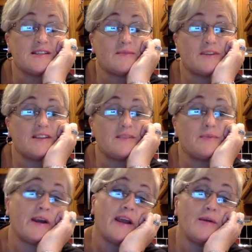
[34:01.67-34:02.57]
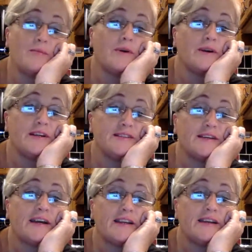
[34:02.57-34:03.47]
Sometimes I put hamburger
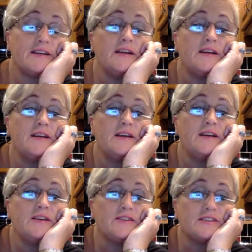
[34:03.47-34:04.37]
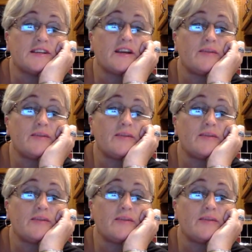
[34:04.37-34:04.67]
inside it, just like